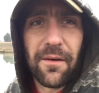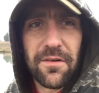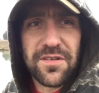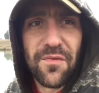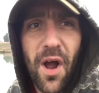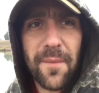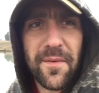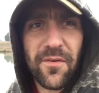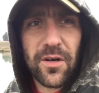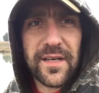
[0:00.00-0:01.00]
as a roaming
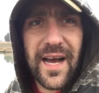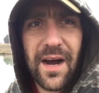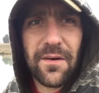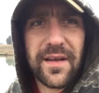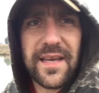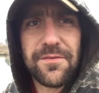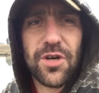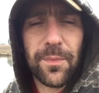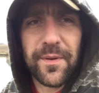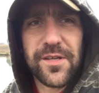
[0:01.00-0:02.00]
rod now, keep
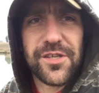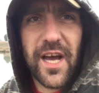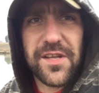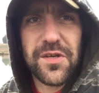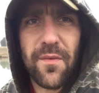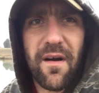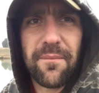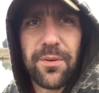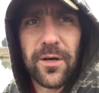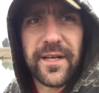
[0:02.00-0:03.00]
chopping and changing where I'm
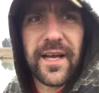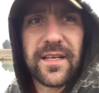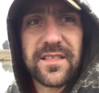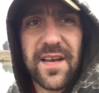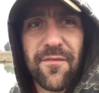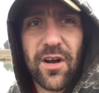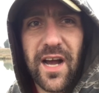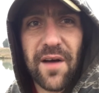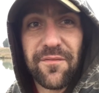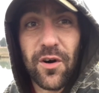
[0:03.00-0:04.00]
putting it and see if I
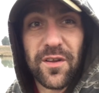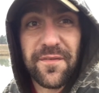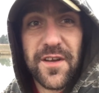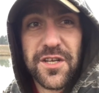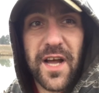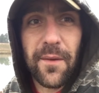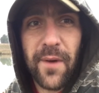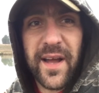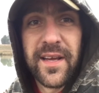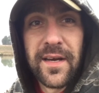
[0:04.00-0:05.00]
can't find the fish that
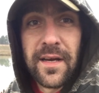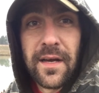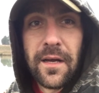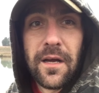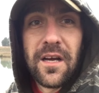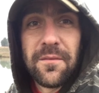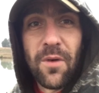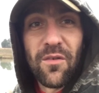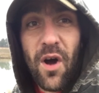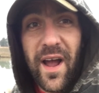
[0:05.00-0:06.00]
way. My
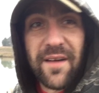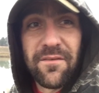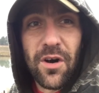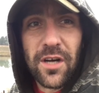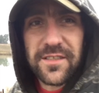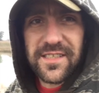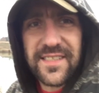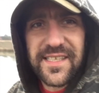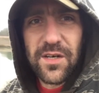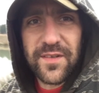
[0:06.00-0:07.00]
right-hand rod,
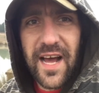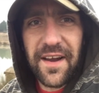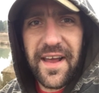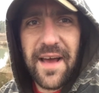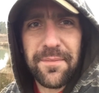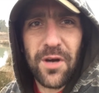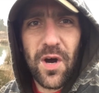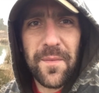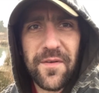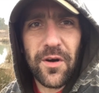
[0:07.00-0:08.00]
still down there
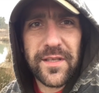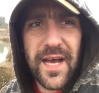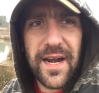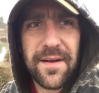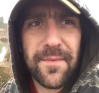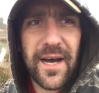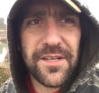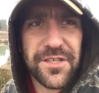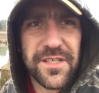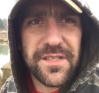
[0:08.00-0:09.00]
behind me, right down in the
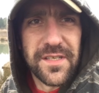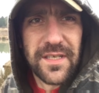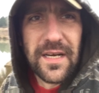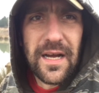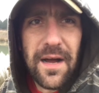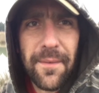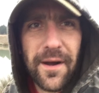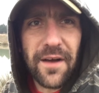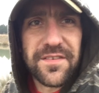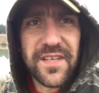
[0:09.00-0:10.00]
margins.
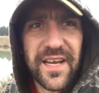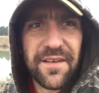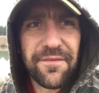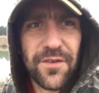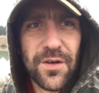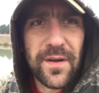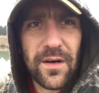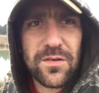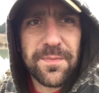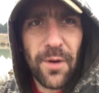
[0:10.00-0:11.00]
I've seen a few
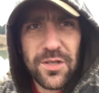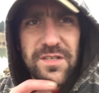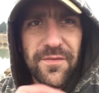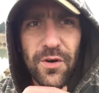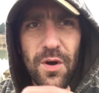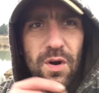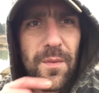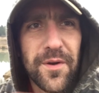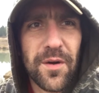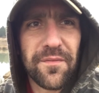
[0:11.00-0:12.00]
little spots of oil
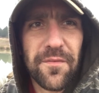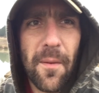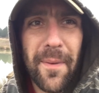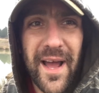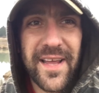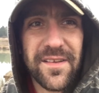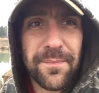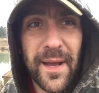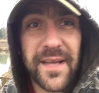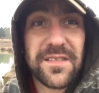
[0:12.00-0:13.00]
coming up from a
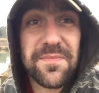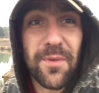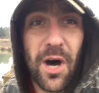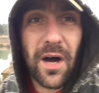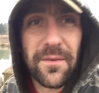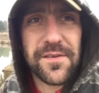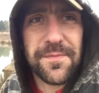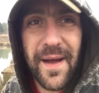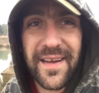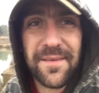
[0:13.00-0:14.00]
baited spot, which is
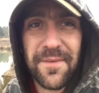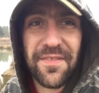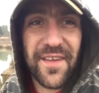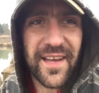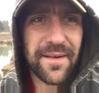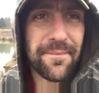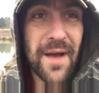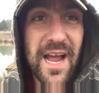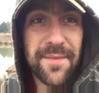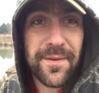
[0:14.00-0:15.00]
making me think that
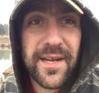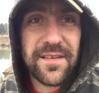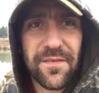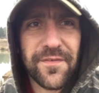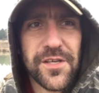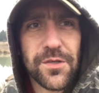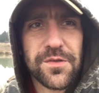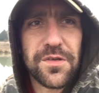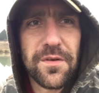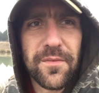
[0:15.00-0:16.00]
maybe there's a fish or
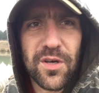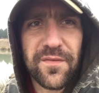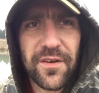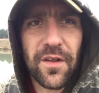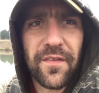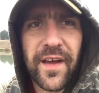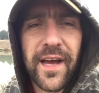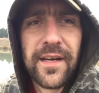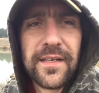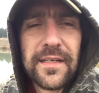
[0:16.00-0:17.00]
two moving on there.
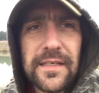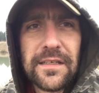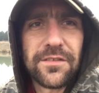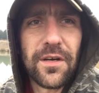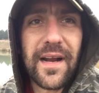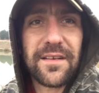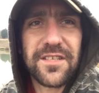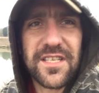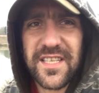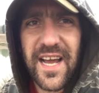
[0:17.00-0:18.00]
So that's
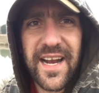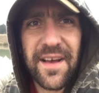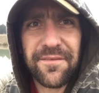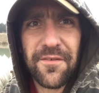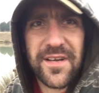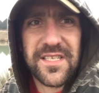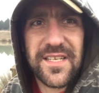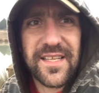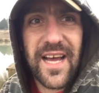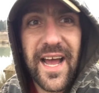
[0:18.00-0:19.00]
going to stay there for the rest of
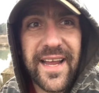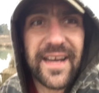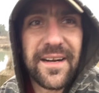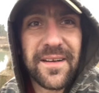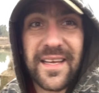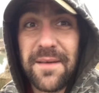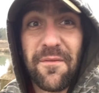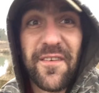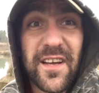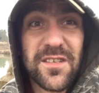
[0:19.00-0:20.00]
the day, and I'm going to keep my
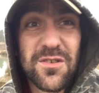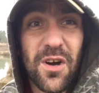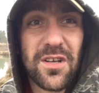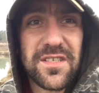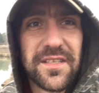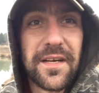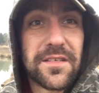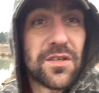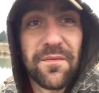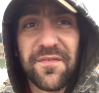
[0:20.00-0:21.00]
fingers crossed that
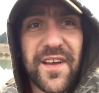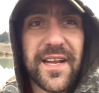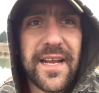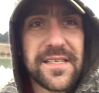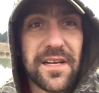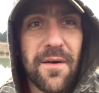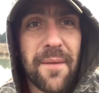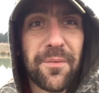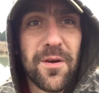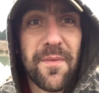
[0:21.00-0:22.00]
something is going to
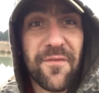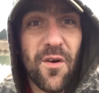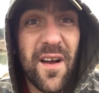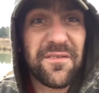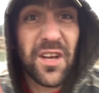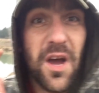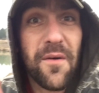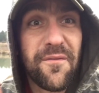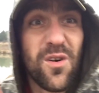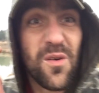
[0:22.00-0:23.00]
happen before I have to go at
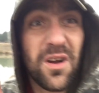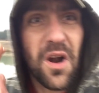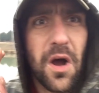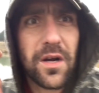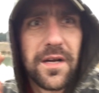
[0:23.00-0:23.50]
4 o'clock.